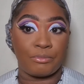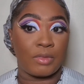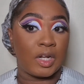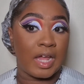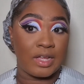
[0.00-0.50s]

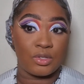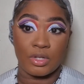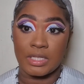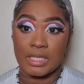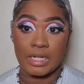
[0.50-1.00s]
Glides
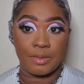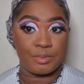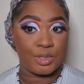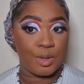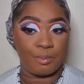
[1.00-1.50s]
onto the
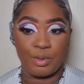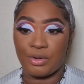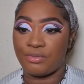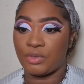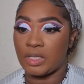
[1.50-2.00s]
lips
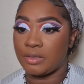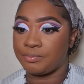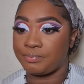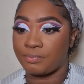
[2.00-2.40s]
beautifully.